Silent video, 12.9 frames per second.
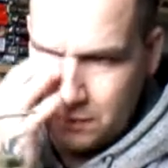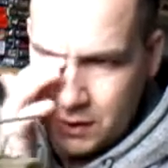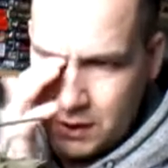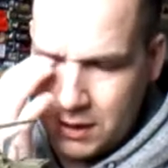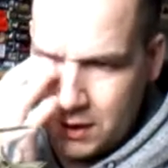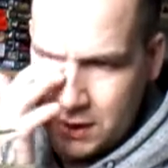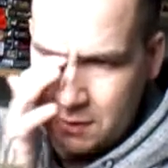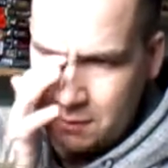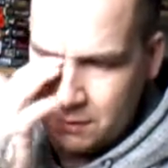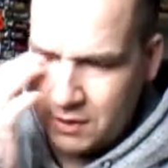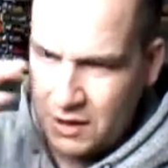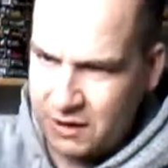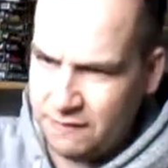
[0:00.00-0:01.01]

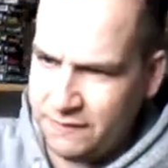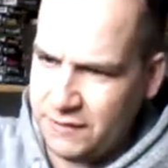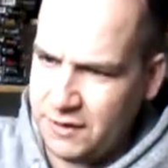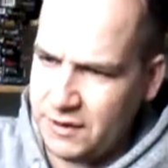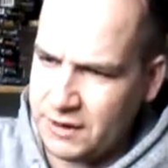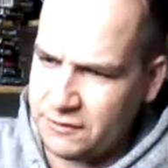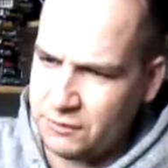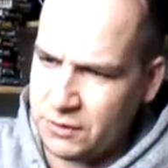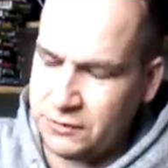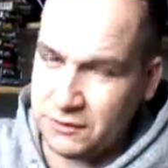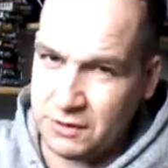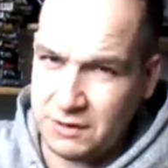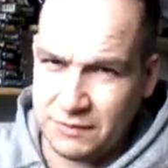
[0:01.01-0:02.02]
That's the one
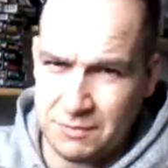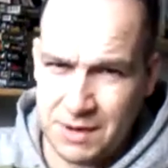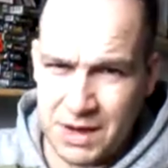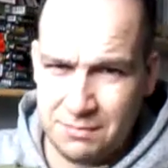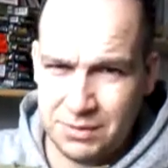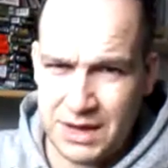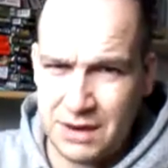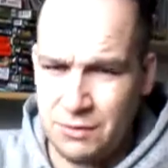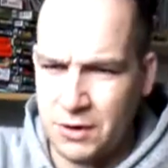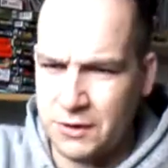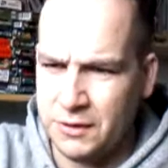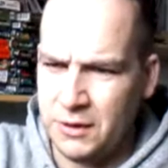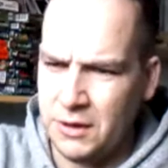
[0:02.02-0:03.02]
that's going to have the mine plough
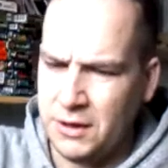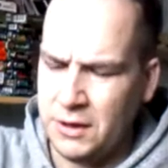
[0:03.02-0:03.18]
on.